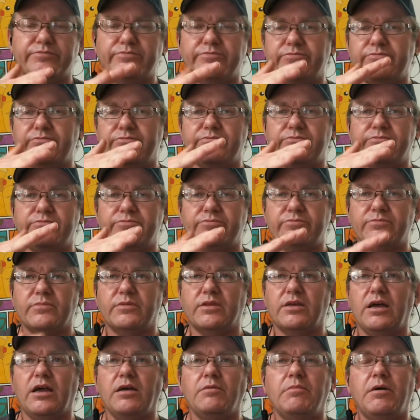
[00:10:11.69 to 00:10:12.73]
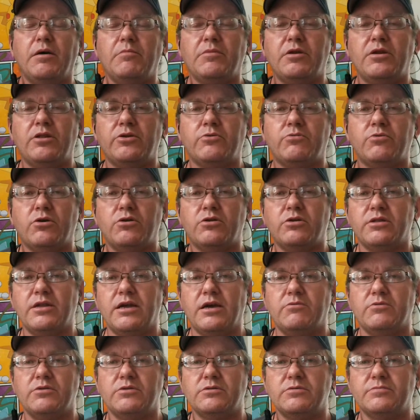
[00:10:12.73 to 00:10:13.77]
I'm about middle of the road on
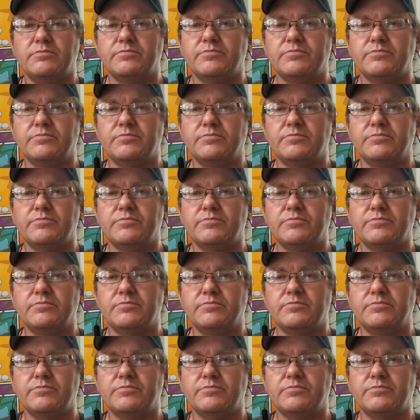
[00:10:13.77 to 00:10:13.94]
that one.